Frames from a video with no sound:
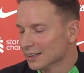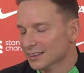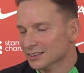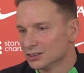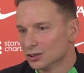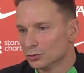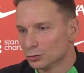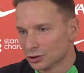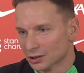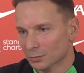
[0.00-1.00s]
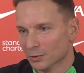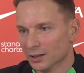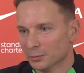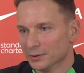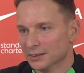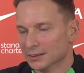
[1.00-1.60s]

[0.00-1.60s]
like an institution in my opinion.